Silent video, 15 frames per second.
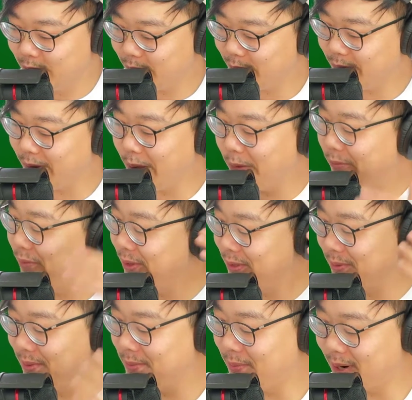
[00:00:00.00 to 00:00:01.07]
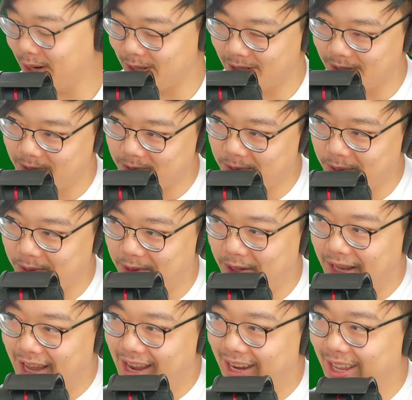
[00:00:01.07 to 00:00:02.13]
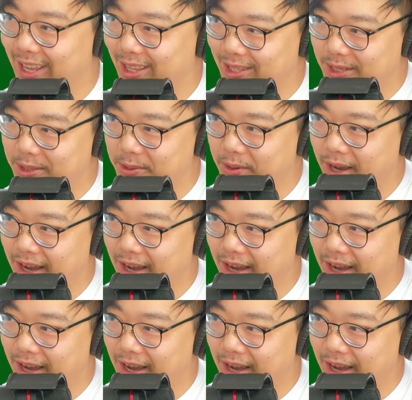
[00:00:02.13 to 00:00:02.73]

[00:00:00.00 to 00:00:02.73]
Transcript: and Vince was part of this. We were getting into